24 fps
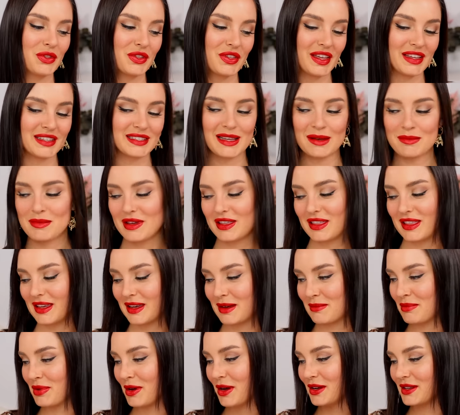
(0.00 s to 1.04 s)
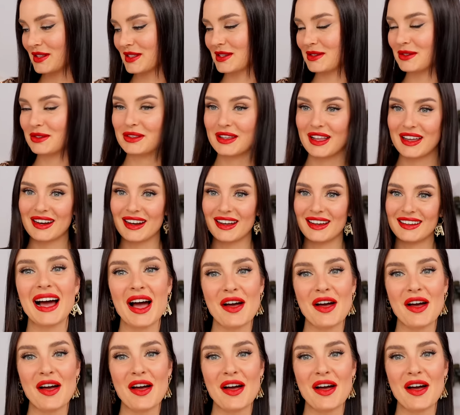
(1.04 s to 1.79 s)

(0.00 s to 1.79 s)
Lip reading: that they sent me the personal letter.